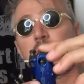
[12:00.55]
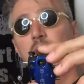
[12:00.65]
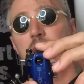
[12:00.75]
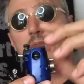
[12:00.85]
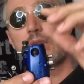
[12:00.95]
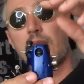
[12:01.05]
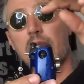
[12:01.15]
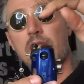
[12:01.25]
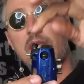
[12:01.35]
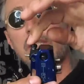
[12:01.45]
This is
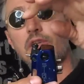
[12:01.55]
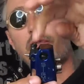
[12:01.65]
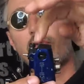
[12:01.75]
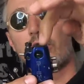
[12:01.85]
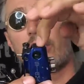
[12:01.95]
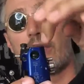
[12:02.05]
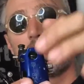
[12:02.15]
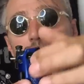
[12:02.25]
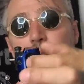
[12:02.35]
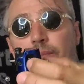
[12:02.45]
a
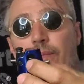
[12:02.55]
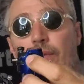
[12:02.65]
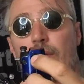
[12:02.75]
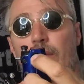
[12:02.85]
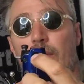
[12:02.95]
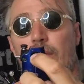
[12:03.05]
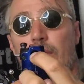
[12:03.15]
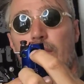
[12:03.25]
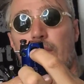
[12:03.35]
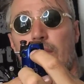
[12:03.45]
centrifugal
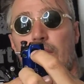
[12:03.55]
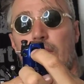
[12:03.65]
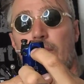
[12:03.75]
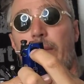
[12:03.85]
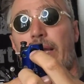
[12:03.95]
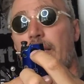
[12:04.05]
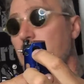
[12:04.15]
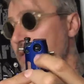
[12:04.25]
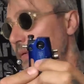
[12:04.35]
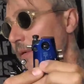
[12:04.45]

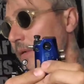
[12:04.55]
mechanism.